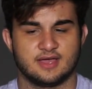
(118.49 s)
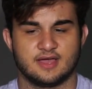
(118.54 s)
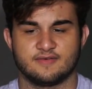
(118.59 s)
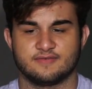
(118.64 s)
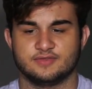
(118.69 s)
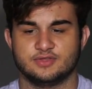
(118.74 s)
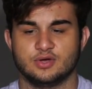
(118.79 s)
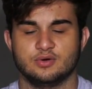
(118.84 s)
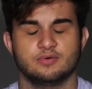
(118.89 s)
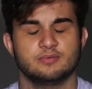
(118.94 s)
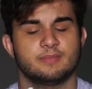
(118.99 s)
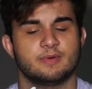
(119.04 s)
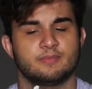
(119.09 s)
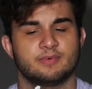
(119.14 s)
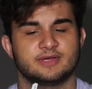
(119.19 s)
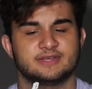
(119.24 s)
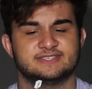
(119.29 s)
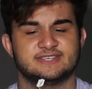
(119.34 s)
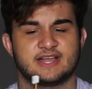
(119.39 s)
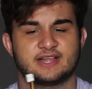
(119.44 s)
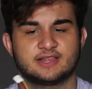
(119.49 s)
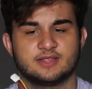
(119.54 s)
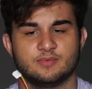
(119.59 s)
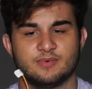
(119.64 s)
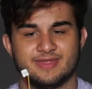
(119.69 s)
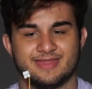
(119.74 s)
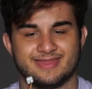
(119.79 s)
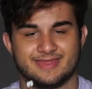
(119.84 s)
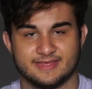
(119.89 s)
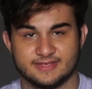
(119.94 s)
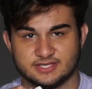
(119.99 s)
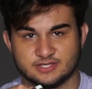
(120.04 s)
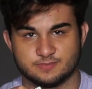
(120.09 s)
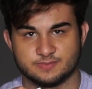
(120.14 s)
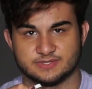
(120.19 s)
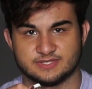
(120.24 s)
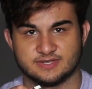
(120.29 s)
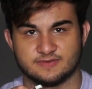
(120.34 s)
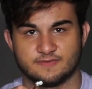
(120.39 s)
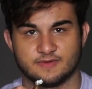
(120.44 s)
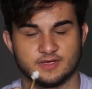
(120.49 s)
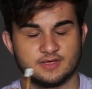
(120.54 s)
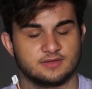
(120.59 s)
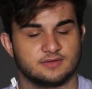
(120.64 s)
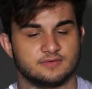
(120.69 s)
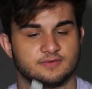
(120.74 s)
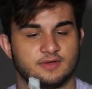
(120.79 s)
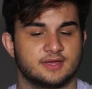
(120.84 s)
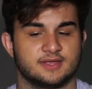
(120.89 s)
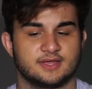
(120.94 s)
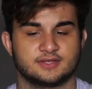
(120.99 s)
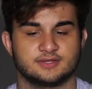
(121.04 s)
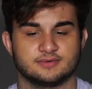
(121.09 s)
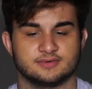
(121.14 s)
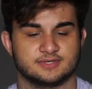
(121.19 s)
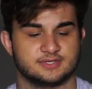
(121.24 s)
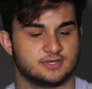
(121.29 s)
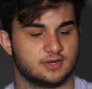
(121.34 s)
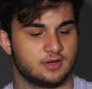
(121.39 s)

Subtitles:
I don't remember exactly what this specific connector is